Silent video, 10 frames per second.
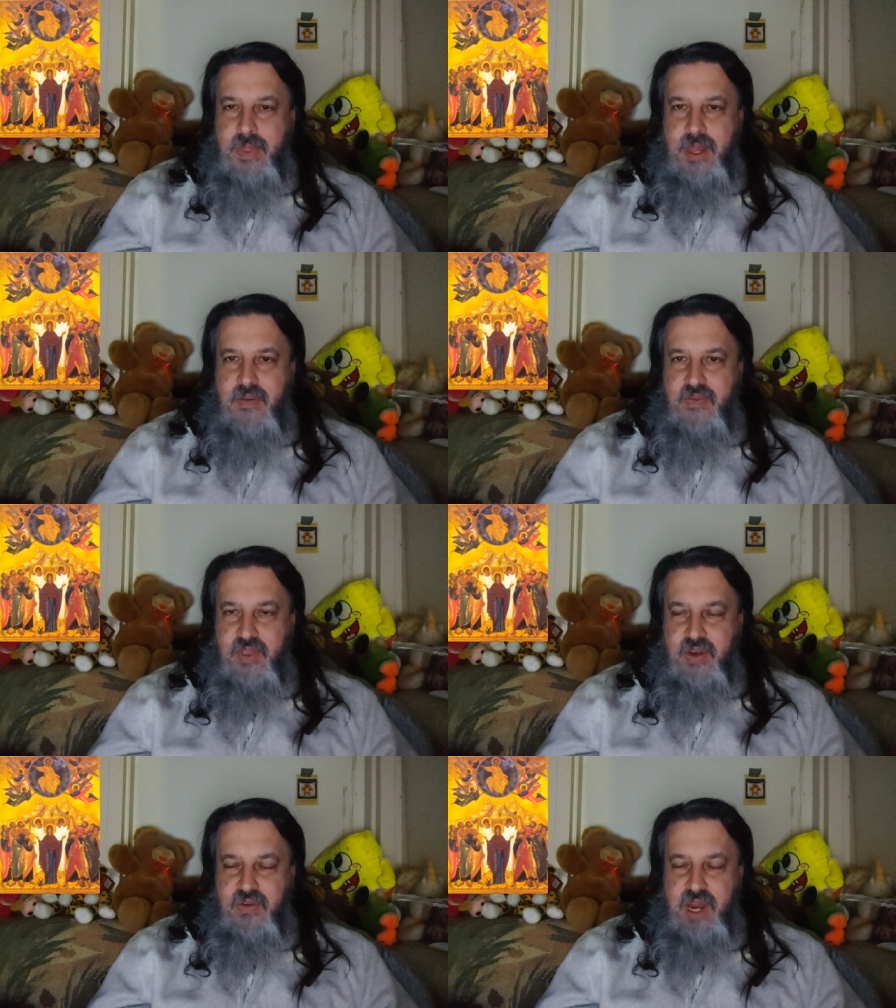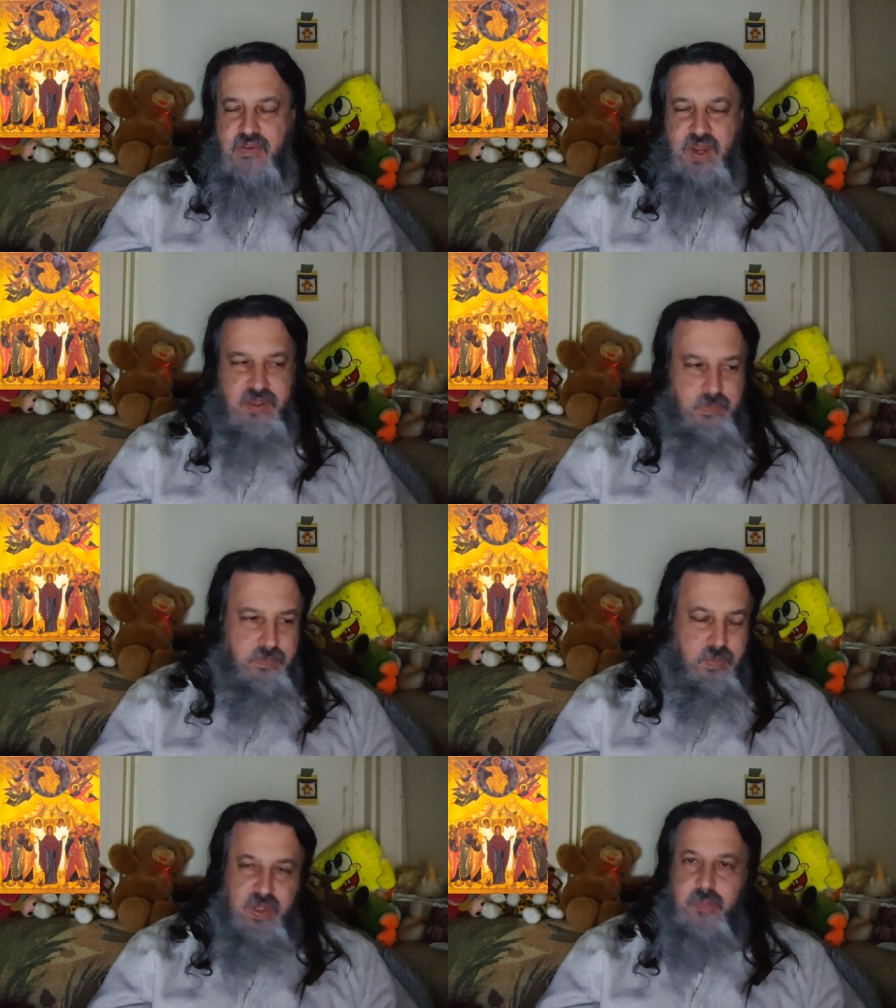uh, for the driveway. It
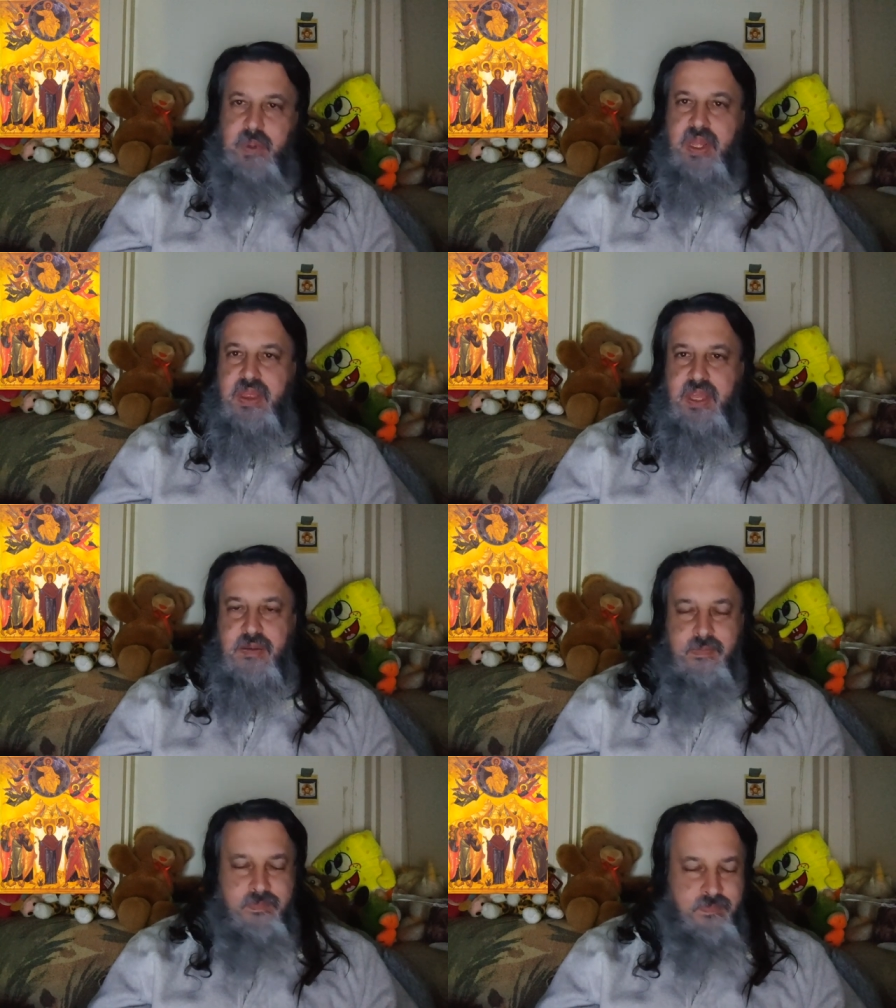was a big thing.